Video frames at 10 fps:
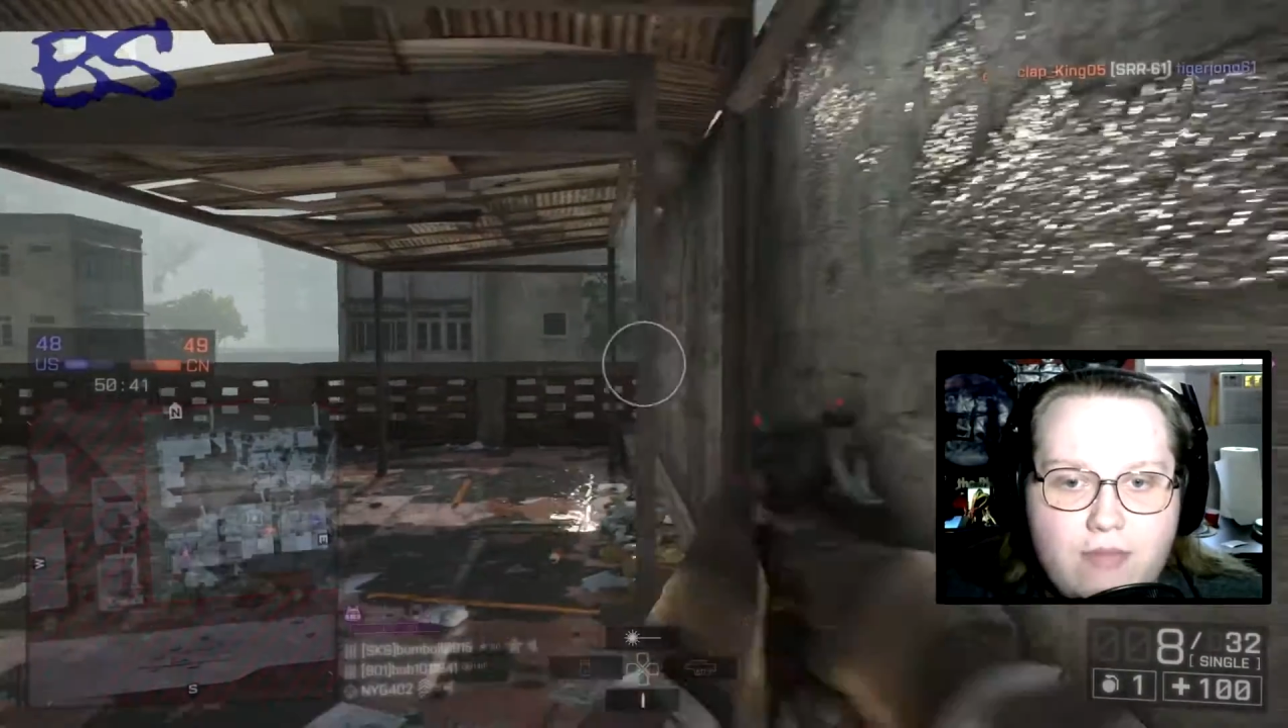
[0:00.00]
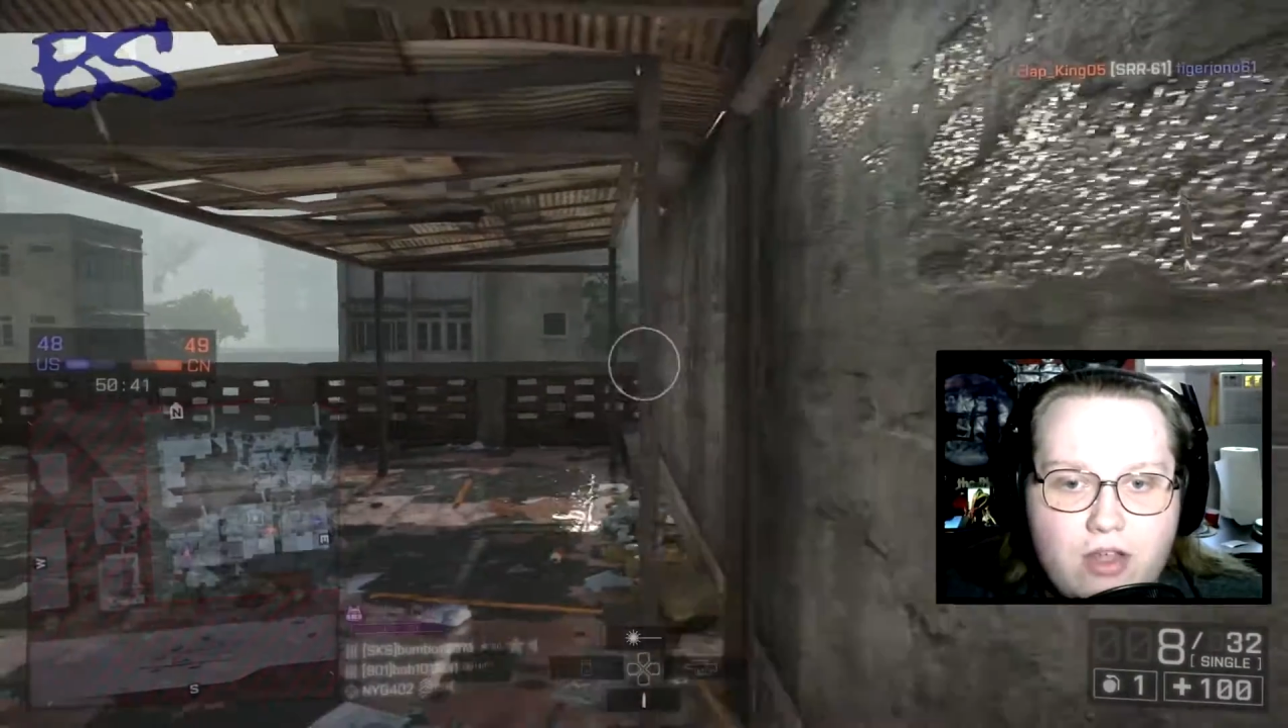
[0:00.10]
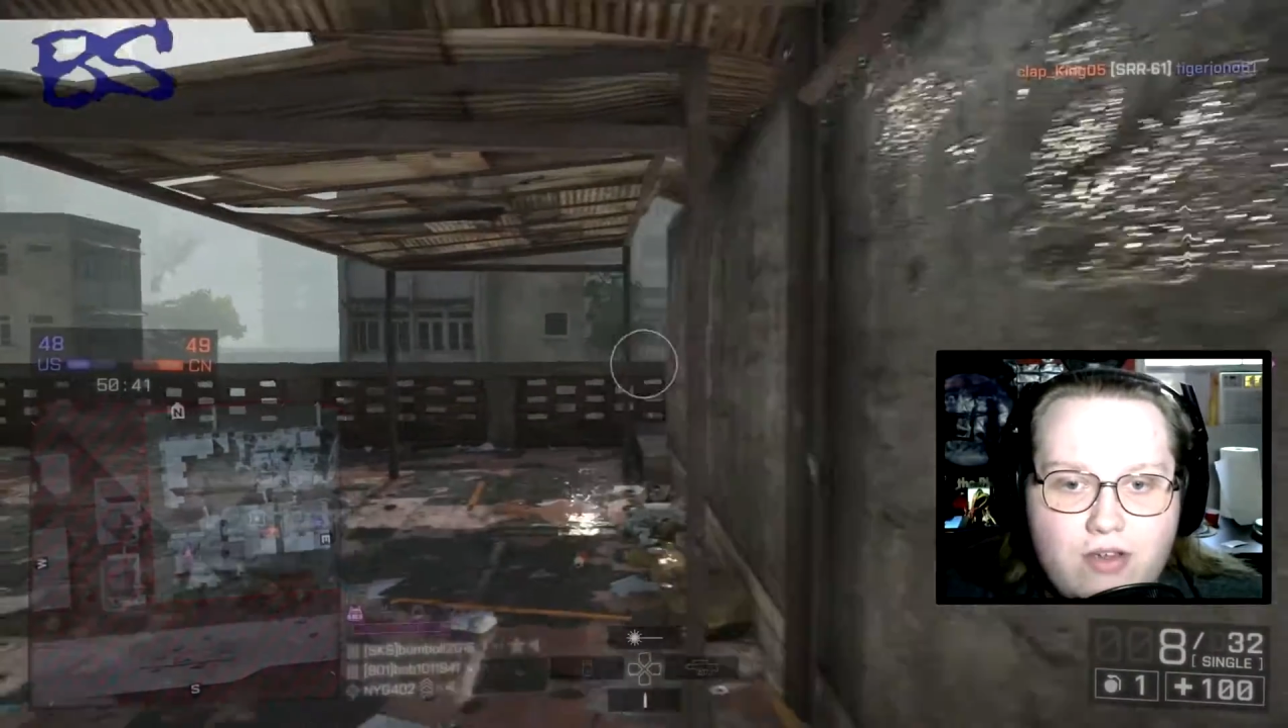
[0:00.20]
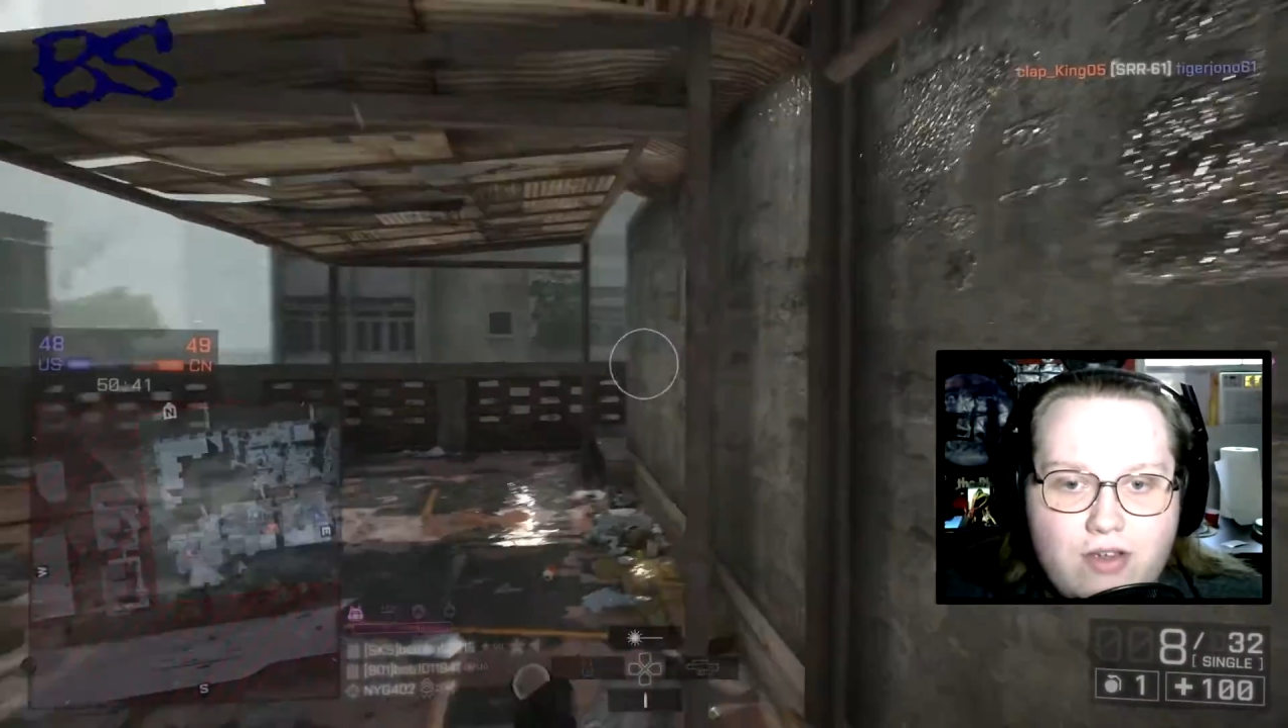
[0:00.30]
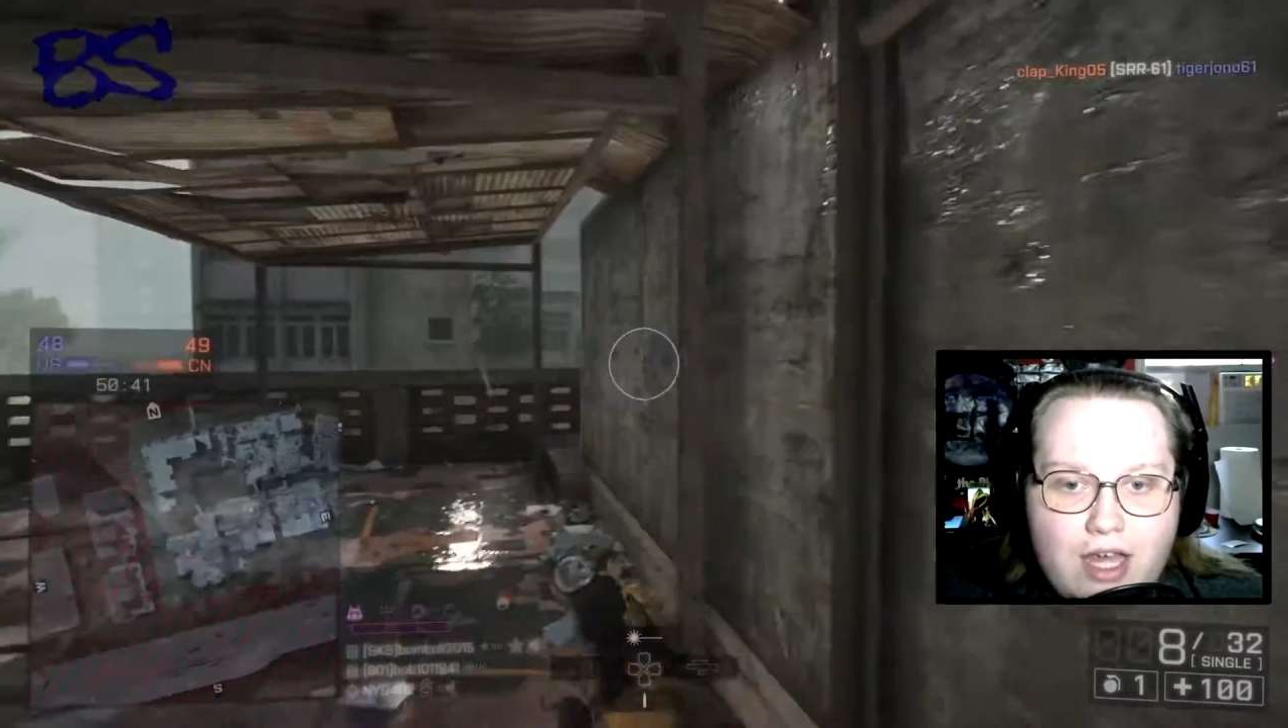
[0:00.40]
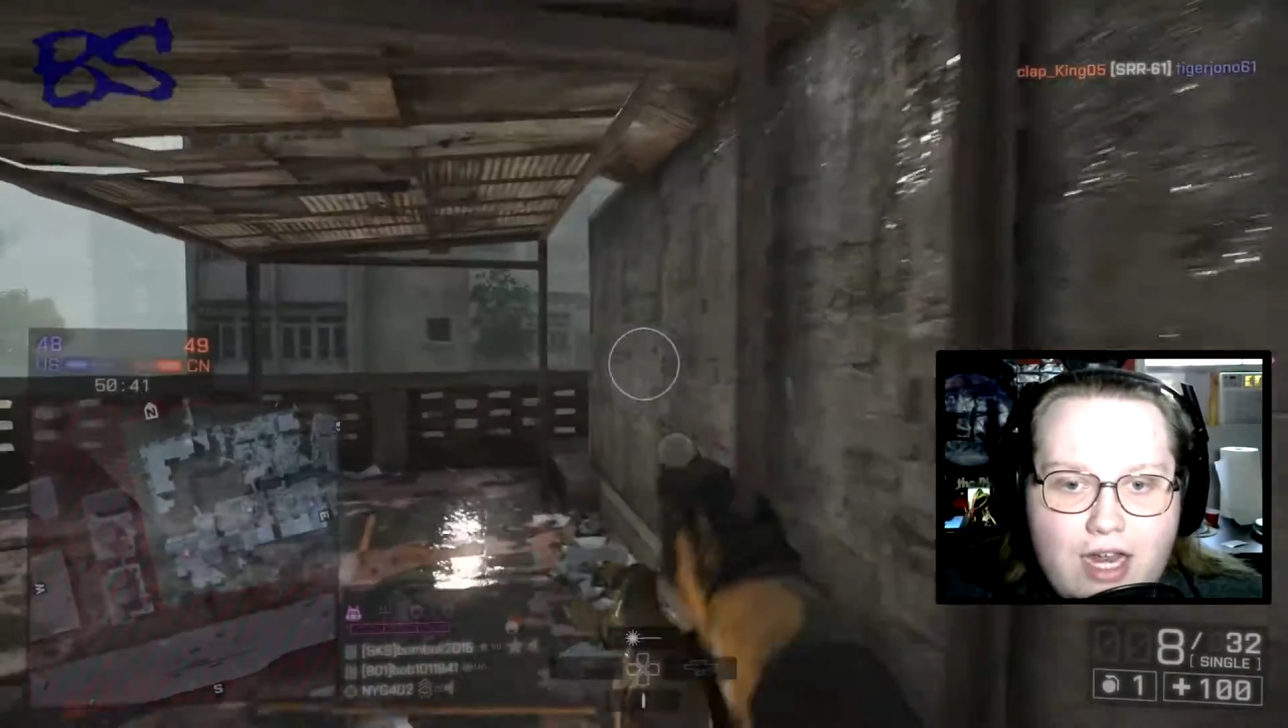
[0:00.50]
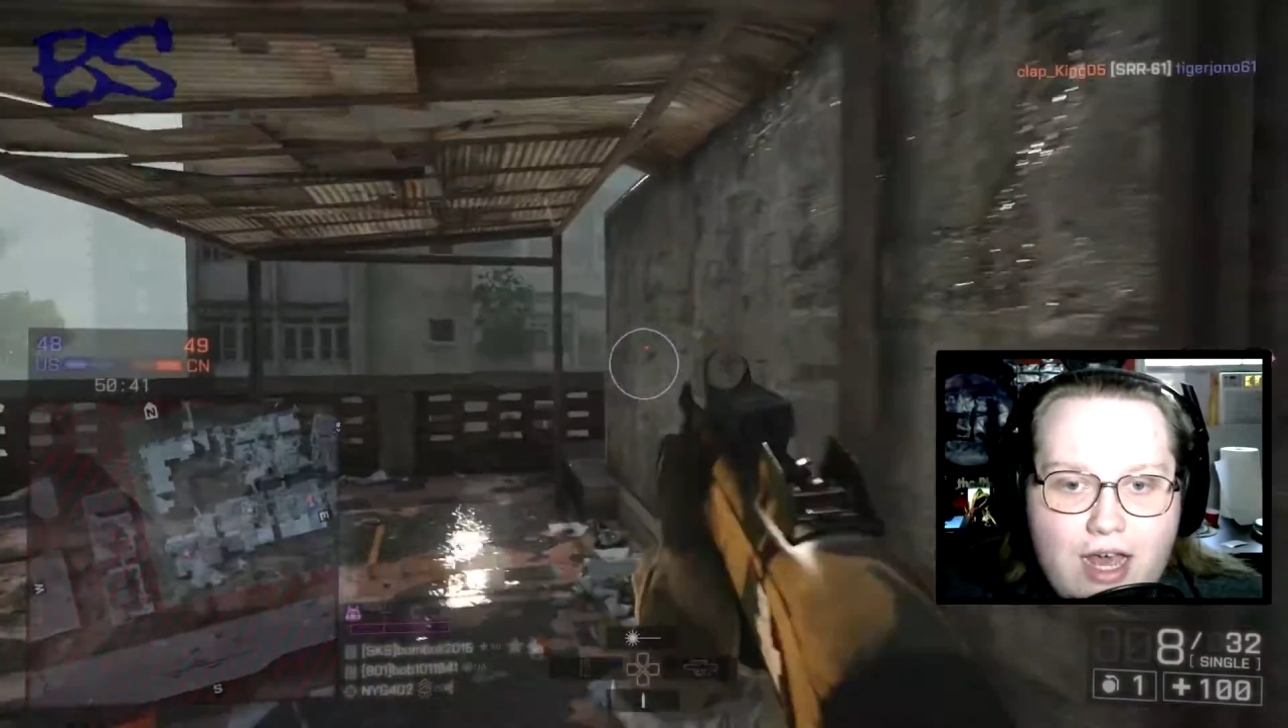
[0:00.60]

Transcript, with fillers: that you can get